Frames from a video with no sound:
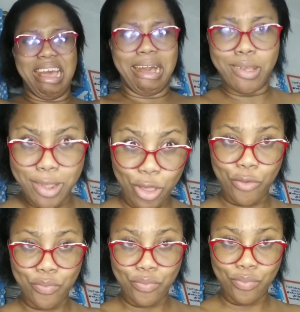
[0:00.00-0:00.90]
not killer.
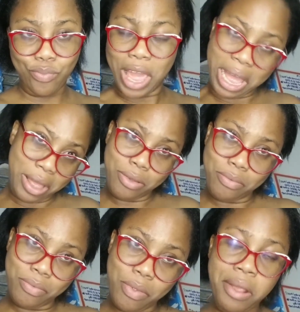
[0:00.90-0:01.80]
Hey, a
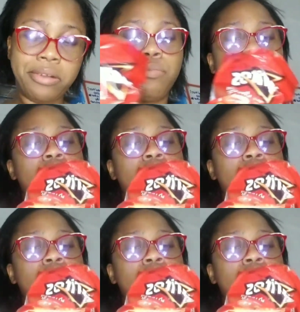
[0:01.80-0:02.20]
secret.